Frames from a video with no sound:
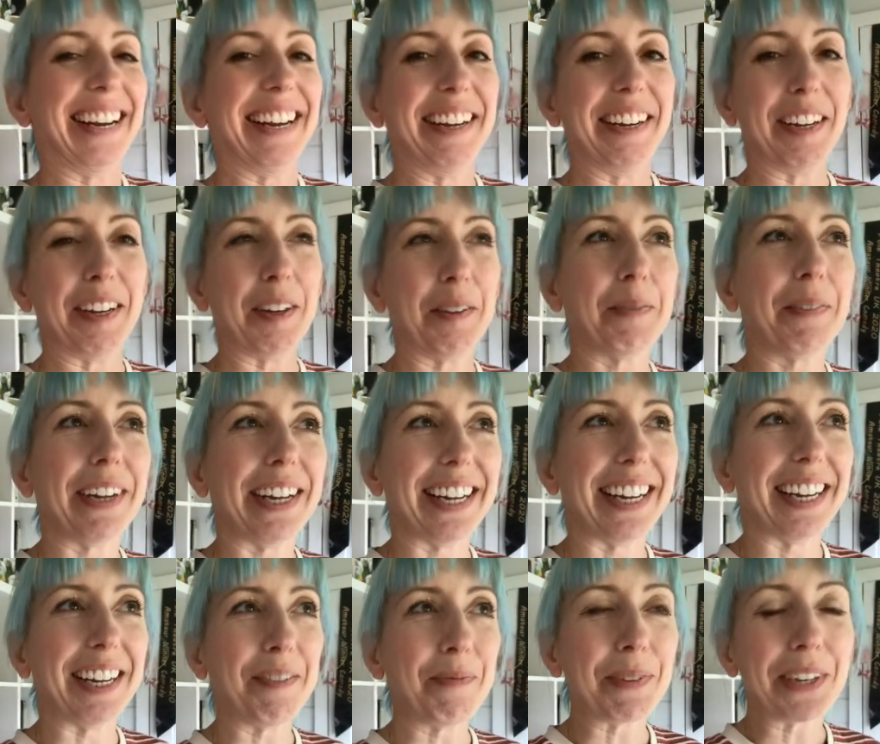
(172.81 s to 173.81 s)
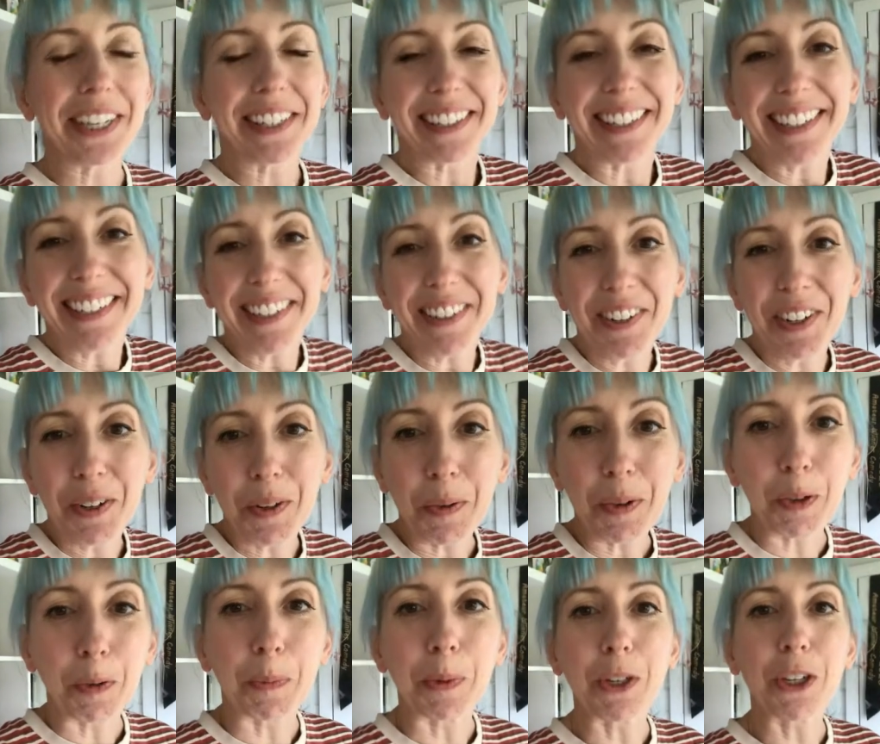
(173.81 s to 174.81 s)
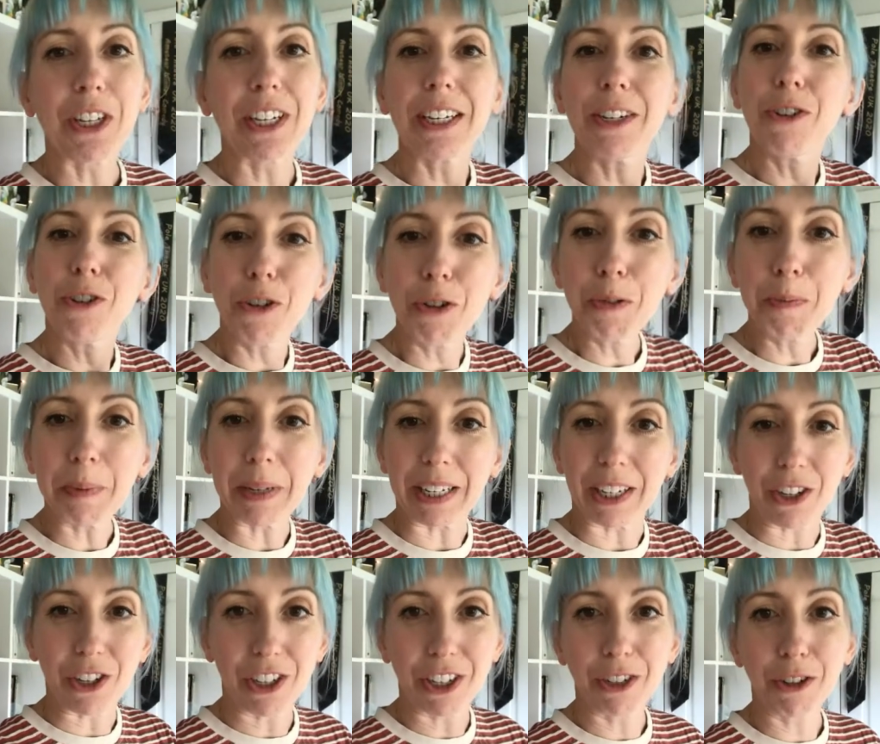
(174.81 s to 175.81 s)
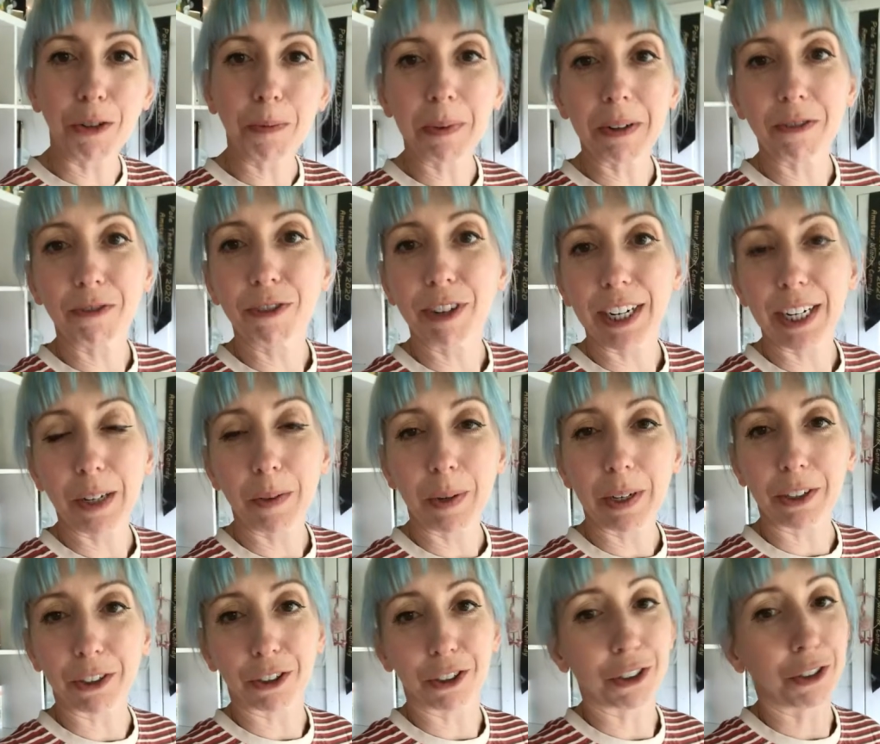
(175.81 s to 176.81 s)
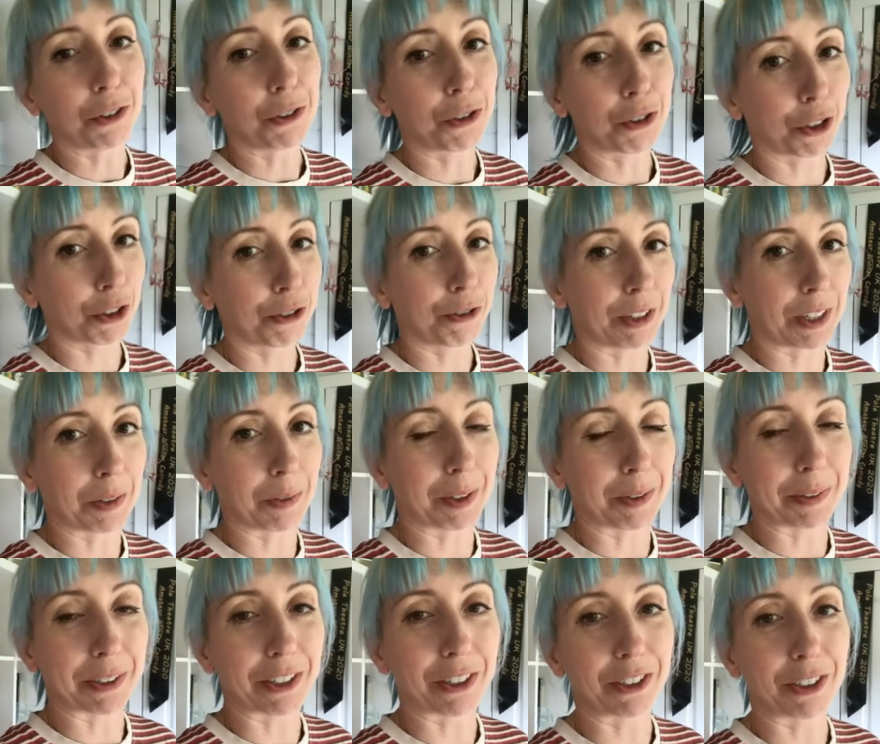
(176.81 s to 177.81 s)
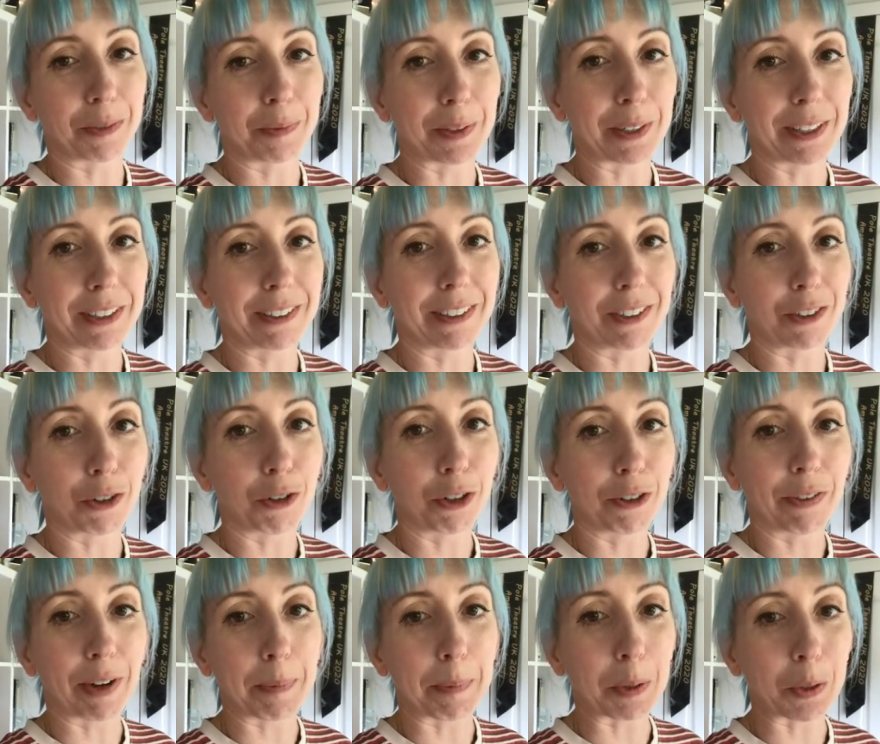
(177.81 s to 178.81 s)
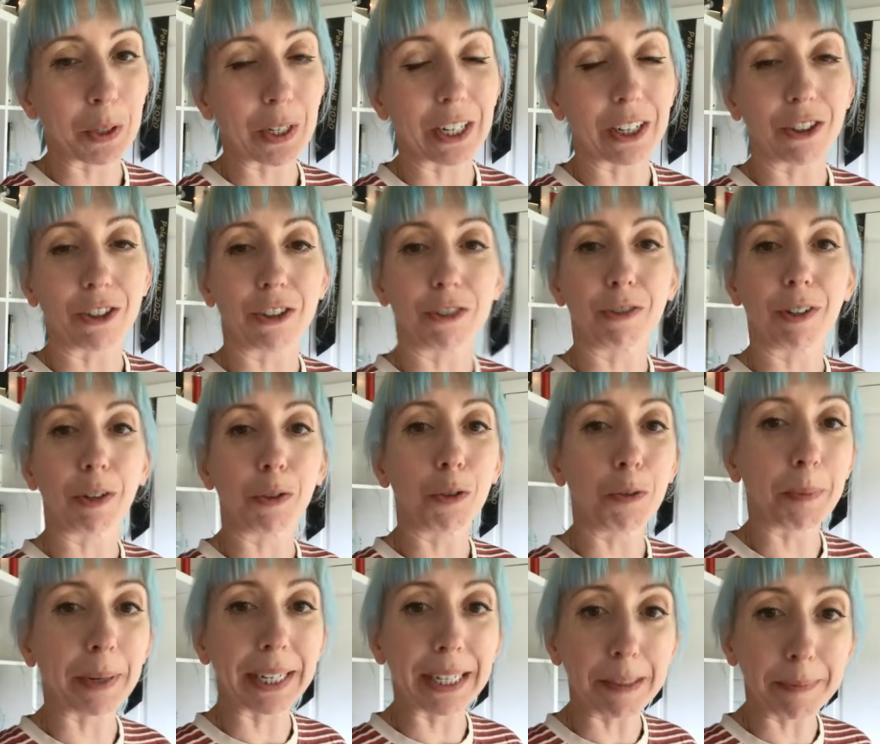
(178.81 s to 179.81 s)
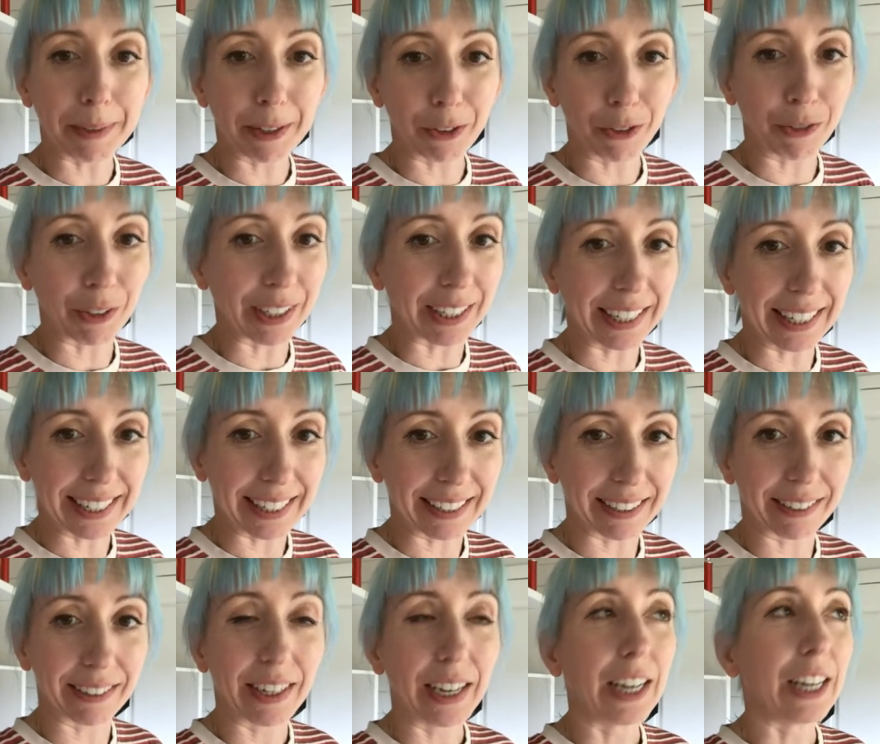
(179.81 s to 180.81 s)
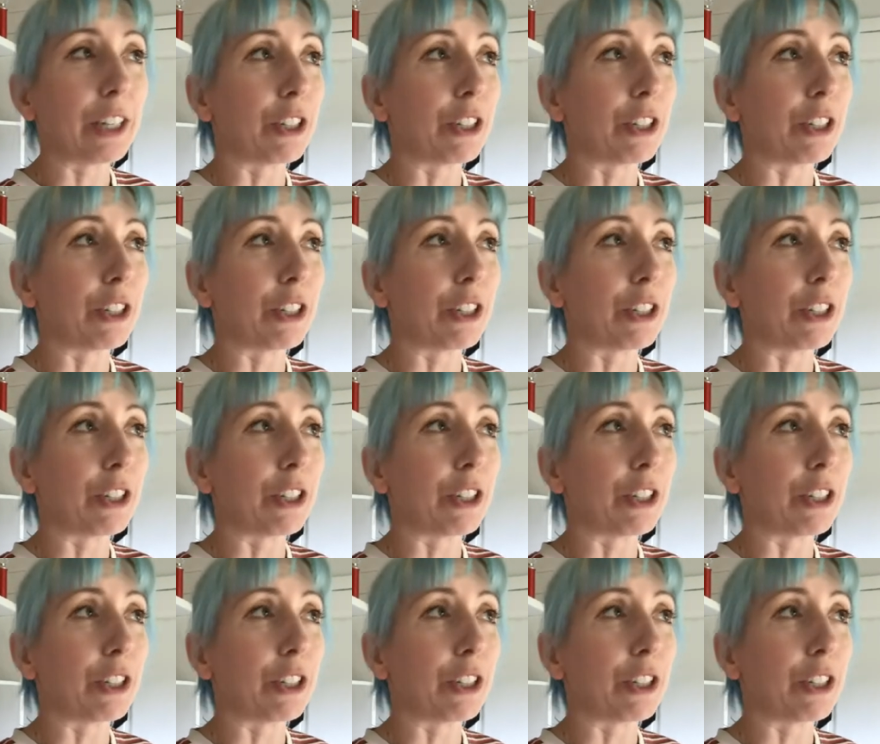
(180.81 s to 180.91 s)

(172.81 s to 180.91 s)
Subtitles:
Because I didn't know who it was, but she knew me. She knew me really well. She knew Joe really well because she'd been listening to all of our podcasts. She'd read all my emails for years.